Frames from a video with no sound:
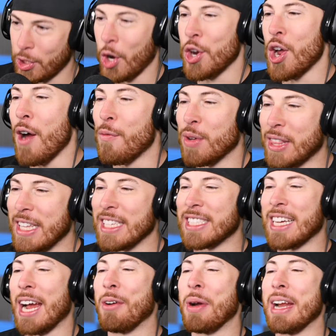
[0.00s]
Starting off with this
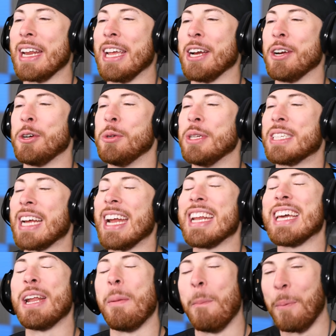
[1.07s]
guy right here who decided to
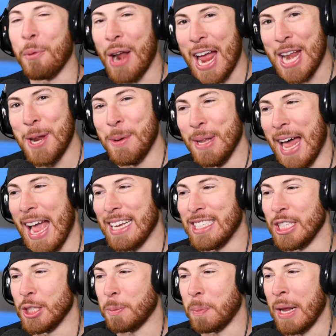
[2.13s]
get a brand new
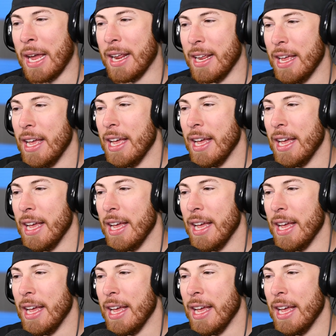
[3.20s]
license plate.